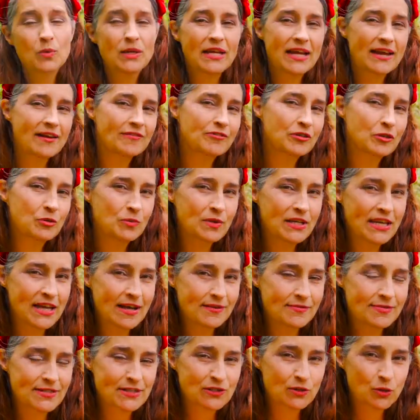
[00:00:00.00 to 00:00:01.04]
whenever we
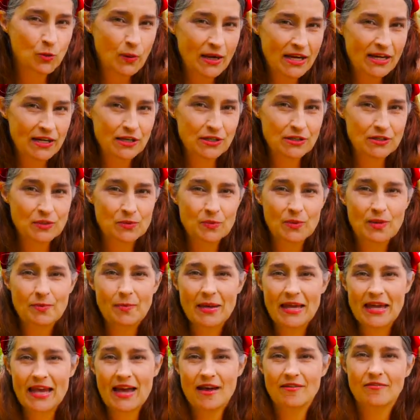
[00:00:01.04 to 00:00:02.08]
have squares, we
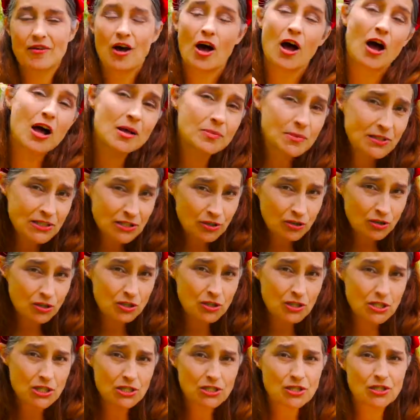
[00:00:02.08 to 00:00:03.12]
may have
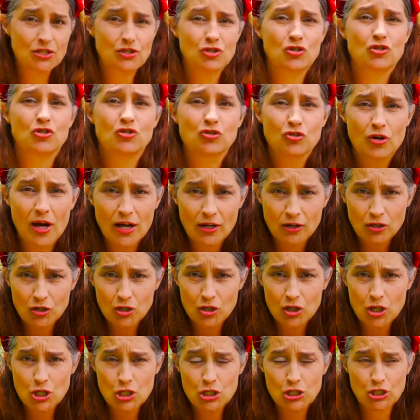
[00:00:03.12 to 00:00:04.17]
obstacles,
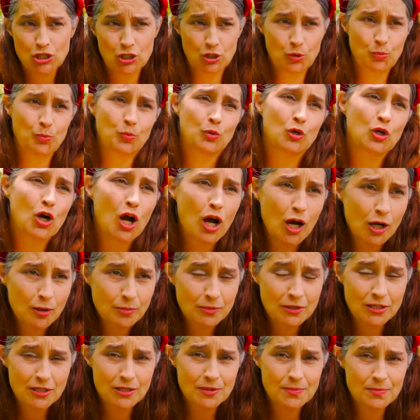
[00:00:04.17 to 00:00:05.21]
struggles, or
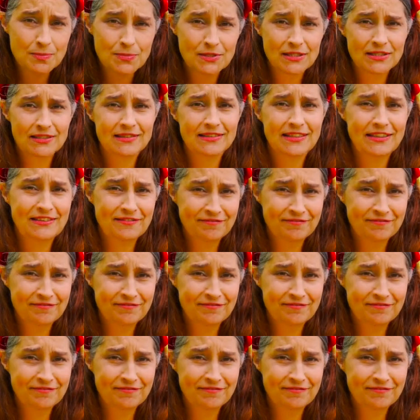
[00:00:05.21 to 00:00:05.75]
problems.